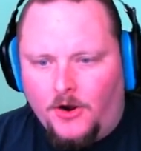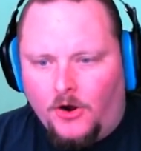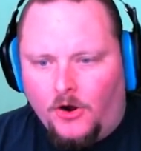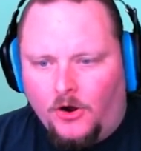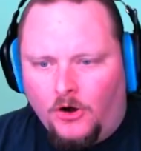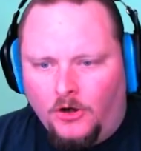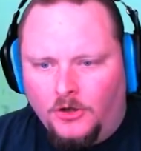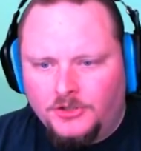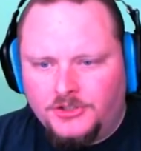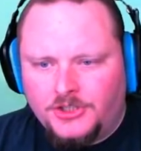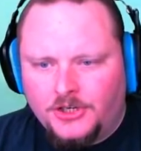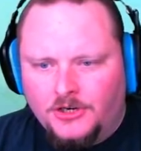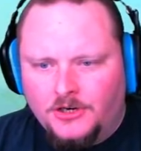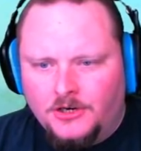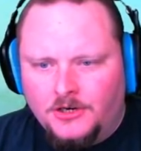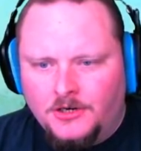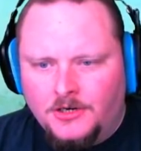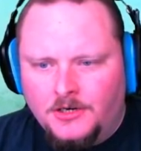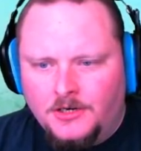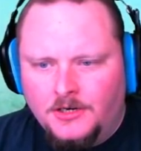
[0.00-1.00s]
all
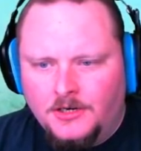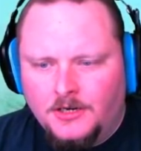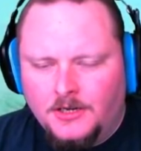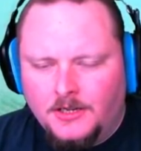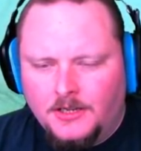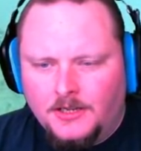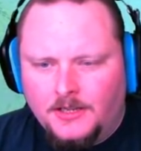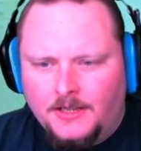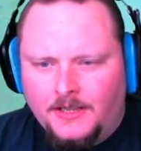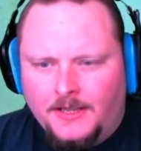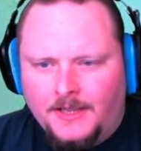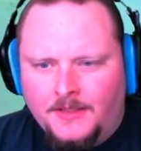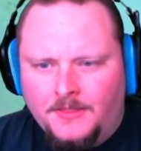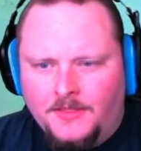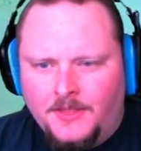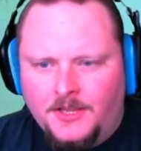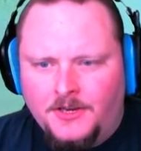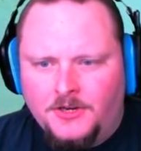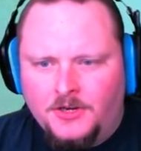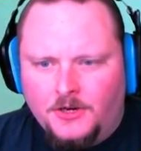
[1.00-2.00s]
turn, and
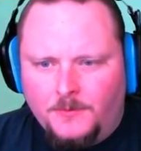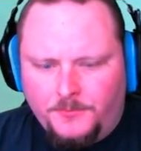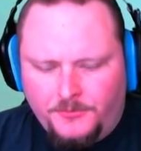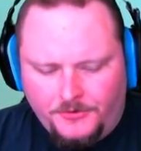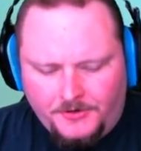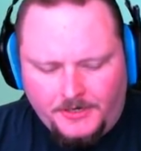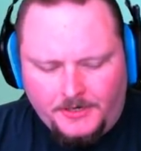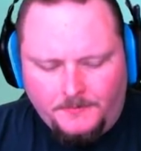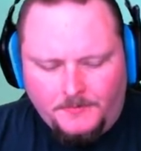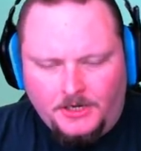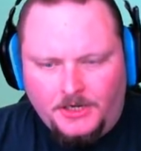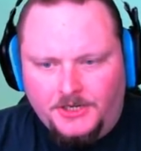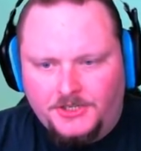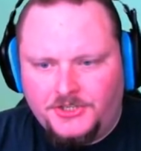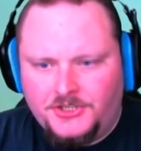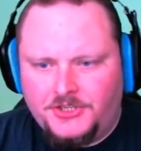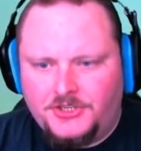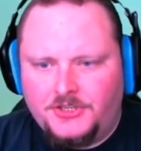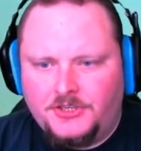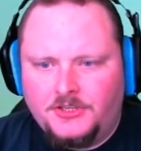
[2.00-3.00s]
then you're pretty much